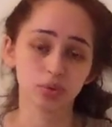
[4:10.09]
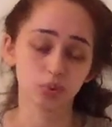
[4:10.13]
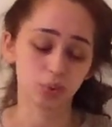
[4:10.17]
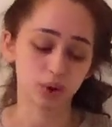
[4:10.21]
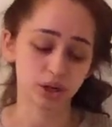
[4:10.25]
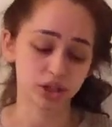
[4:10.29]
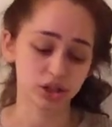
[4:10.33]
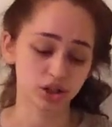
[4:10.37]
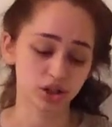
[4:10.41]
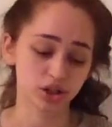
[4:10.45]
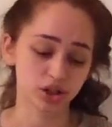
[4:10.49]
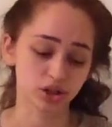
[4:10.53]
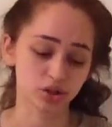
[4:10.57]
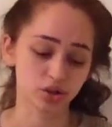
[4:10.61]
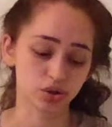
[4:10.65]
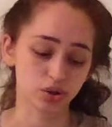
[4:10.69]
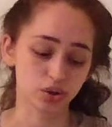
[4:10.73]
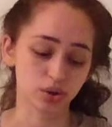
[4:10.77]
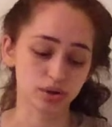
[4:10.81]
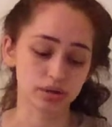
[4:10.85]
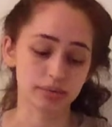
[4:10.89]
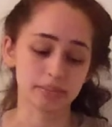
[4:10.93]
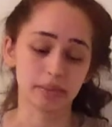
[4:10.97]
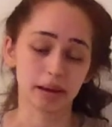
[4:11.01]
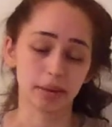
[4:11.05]
which
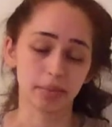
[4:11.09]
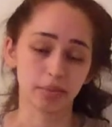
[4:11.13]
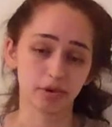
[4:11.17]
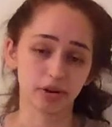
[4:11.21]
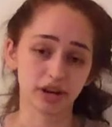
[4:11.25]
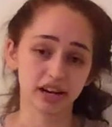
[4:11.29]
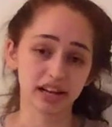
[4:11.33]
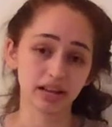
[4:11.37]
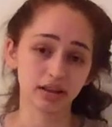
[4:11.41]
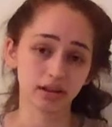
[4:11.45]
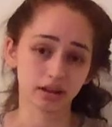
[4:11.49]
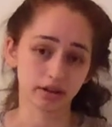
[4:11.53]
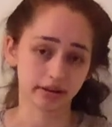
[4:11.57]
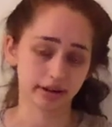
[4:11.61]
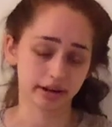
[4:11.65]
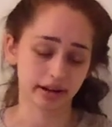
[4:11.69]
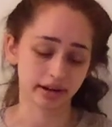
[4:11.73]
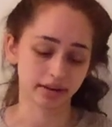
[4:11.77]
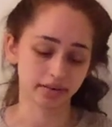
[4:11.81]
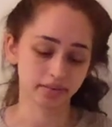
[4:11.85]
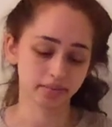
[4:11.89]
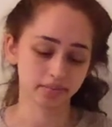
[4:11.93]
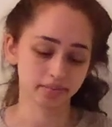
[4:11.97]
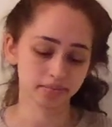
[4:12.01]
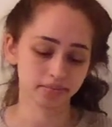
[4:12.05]
controls memory and
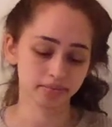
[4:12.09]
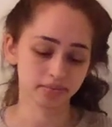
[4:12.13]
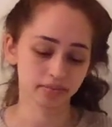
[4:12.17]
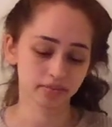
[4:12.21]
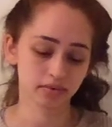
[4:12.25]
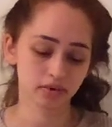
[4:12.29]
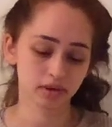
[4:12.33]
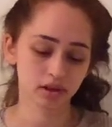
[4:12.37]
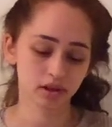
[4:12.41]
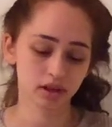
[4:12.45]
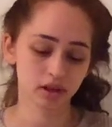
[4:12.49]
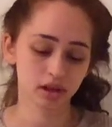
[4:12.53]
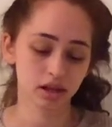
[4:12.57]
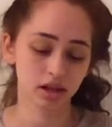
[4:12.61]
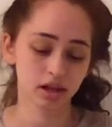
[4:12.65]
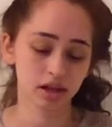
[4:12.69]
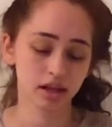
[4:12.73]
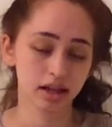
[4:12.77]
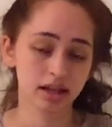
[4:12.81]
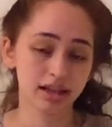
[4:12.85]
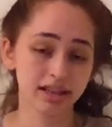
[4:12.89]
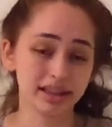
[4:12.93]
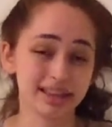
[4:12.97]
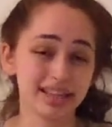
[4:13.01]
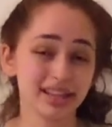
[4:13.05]
learning.
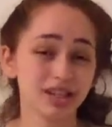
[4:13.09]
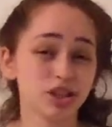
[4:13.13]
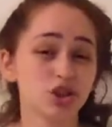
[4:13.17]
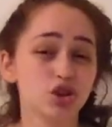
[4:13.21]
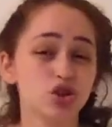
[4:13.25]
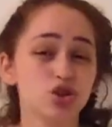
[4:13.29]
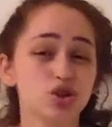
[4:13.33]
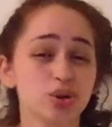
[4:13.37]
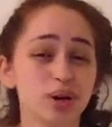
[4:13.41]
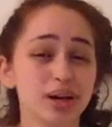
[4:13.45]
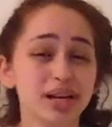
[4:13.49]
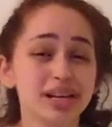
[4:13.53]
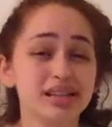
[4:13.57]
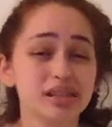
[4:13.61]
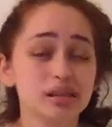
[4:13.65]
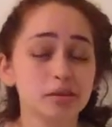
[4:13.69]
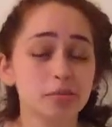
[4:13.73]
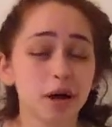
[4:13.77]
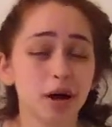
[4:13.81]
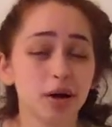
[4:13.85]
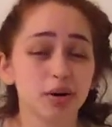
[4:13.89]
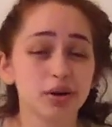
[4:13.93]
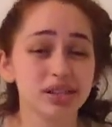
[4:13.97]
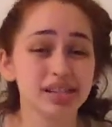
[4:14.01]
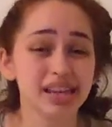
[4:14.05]
This shrinks
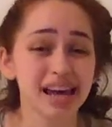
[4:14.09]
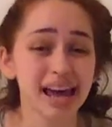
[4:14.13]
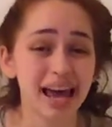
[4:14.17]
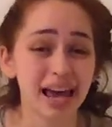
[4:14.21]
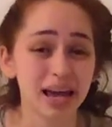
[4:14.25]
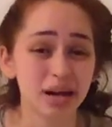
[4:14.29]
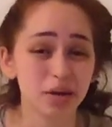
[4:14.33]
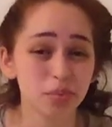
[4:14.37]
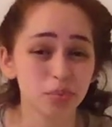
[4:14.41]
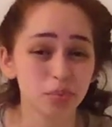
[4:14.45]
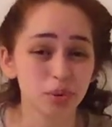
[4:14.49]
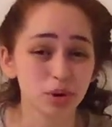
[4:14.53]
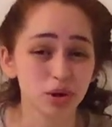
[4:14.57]
about 10%.